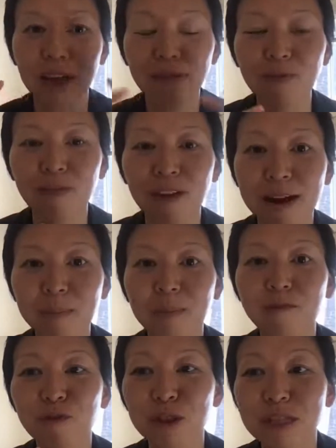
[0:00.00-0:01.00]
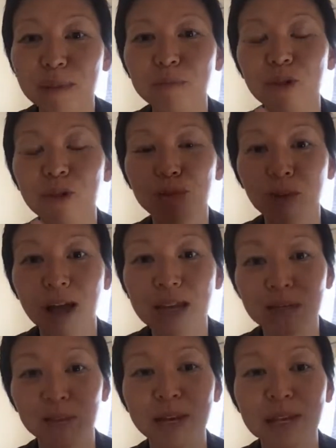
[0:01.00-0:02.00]
environment for them to
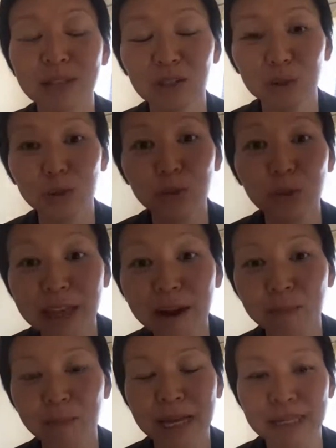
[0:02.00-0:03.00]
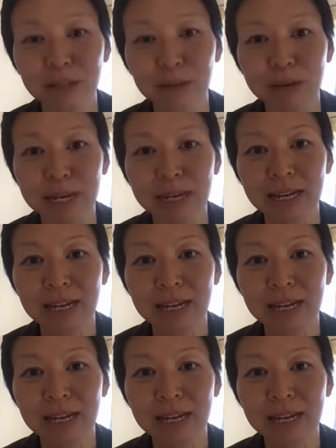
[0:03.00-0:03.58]
blossom into who they're meant to be.